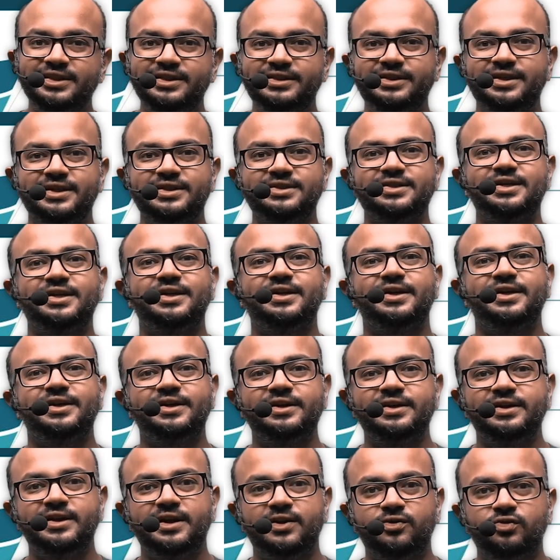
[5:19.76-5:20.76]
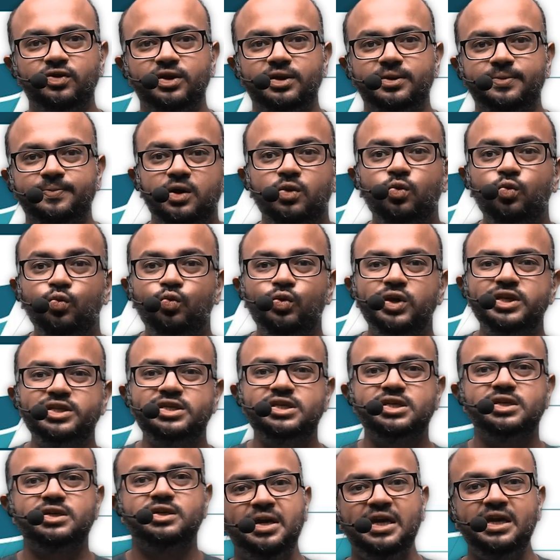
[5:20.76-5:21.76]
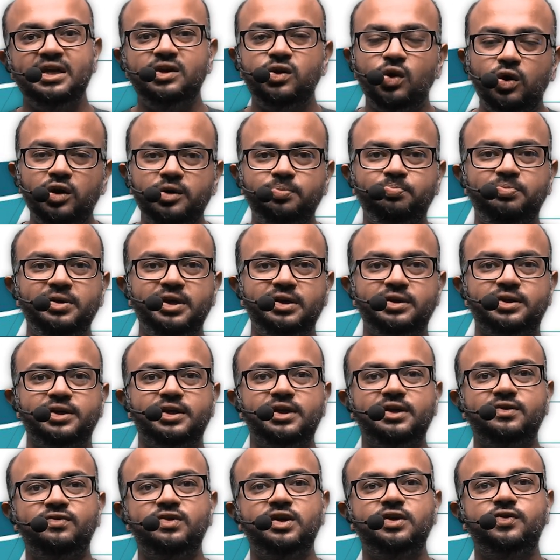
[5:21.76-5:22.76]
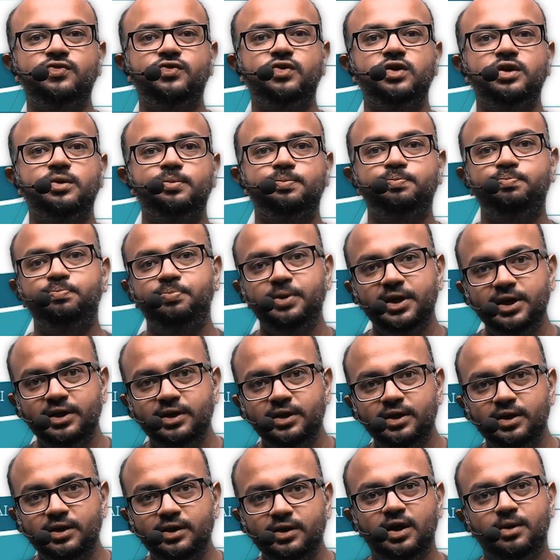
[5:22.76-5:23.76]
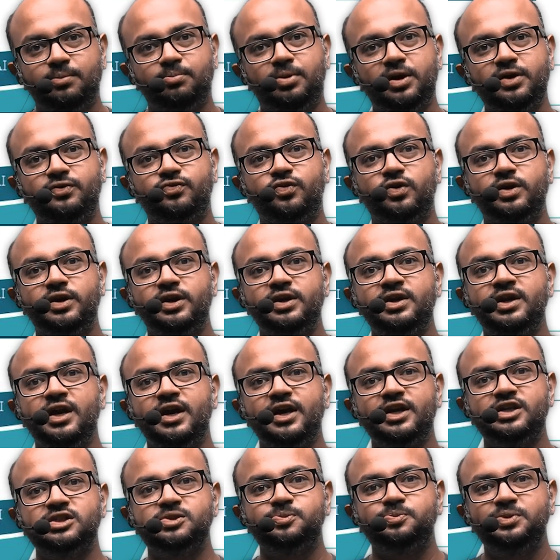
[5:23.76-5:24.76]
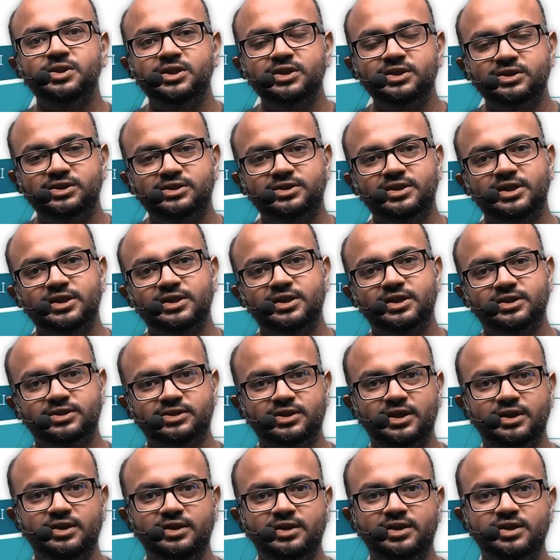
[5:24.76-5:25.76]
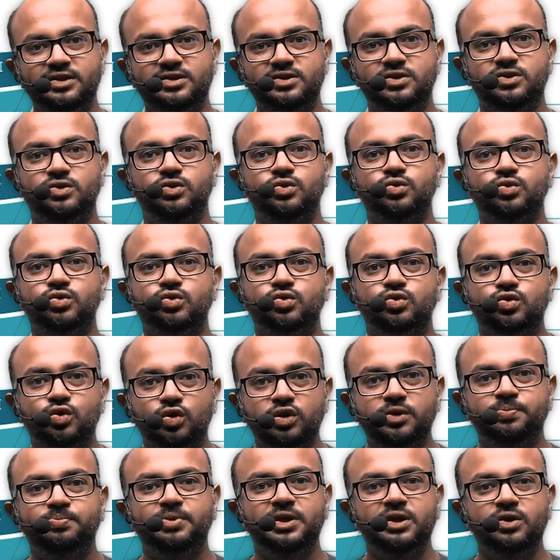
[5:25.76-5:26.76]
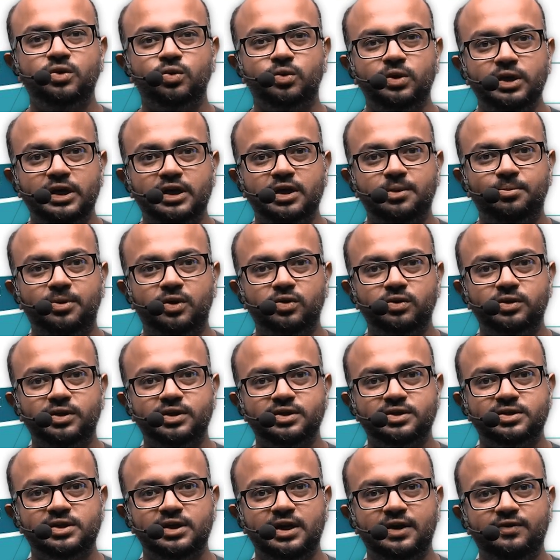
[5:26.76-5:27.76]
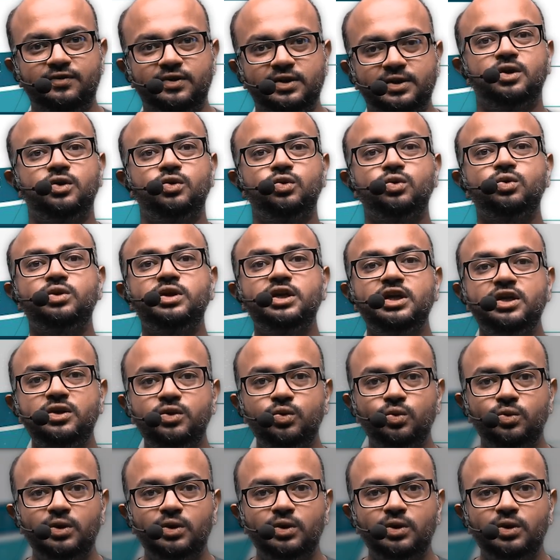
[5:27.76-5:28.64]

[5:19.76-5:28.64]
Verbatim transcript: there's a hidden level which may not be relevant for a beginner but for an experienced data scientist you should be knowing about this level you need to